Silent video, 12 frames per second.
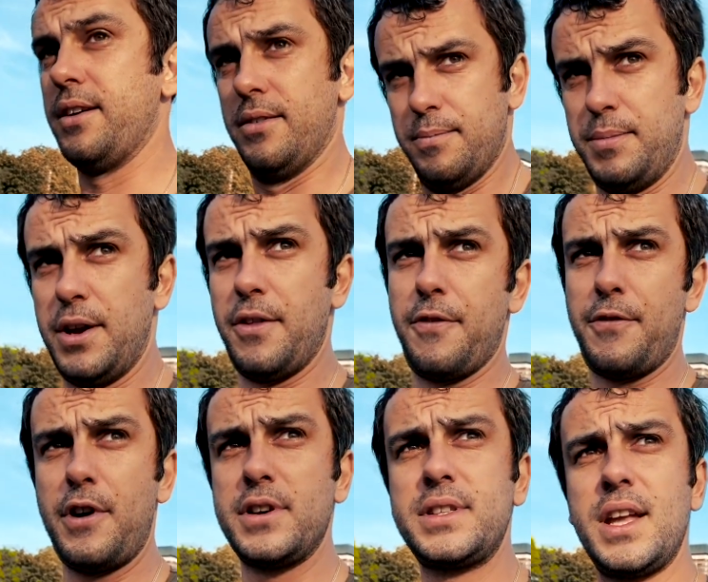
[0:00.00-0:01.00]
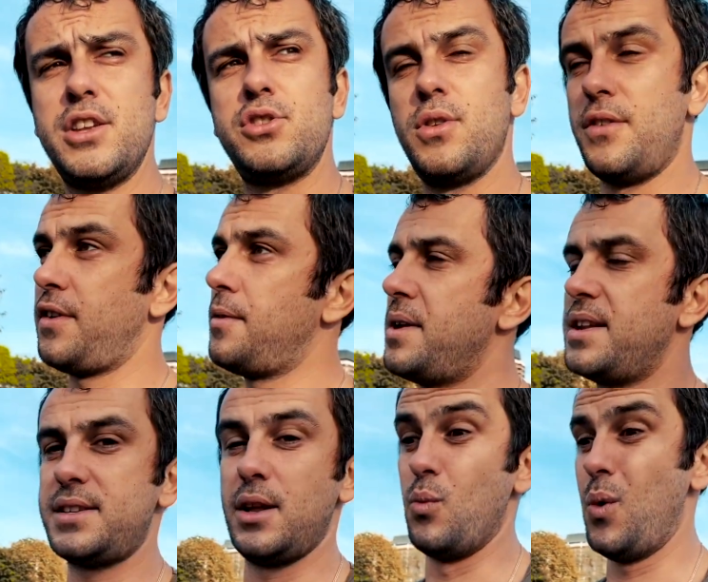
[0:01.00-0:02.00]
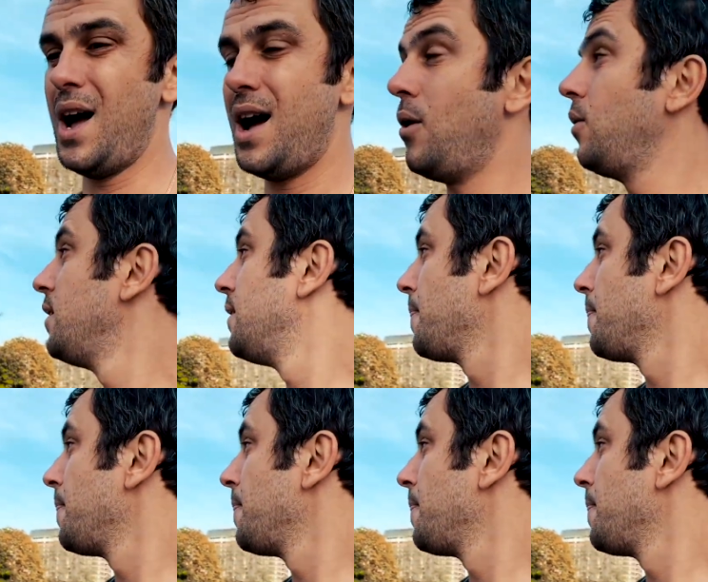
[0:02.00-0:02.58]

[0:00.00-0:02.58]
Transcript: a Peter the First statue, and everybody said, wow.